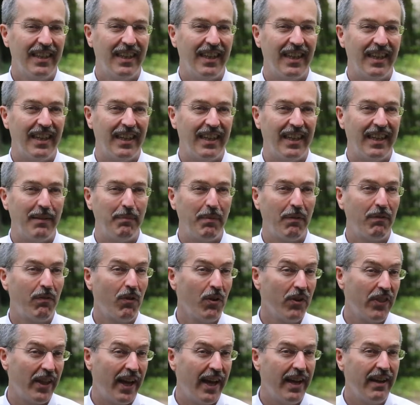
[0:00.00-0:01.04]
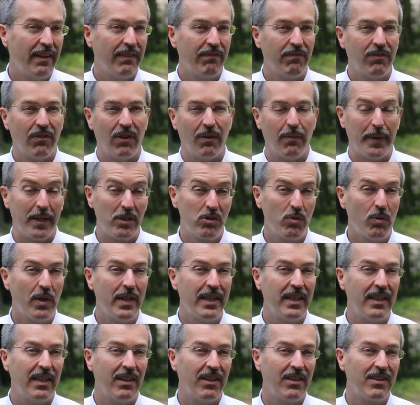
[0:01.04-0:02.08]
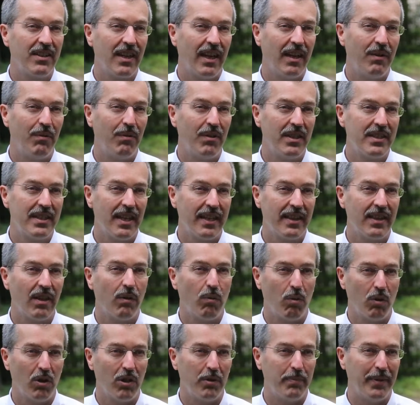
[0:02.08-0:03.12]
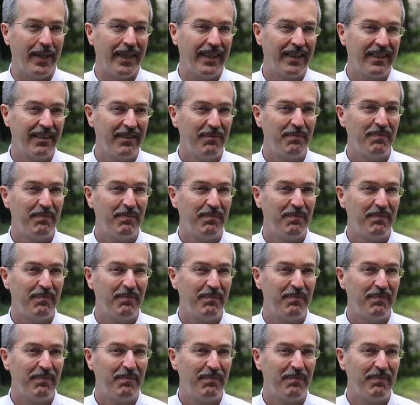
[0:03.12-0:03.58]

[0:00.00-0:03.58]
And before that, for about 20 years, I was at the World Bank.